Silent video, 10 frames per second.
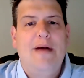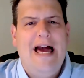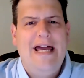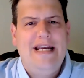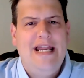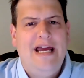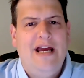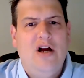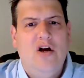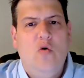
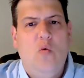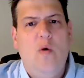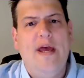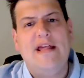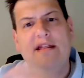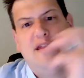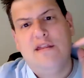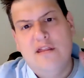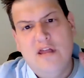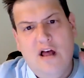editing with
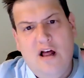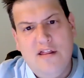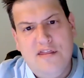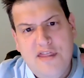a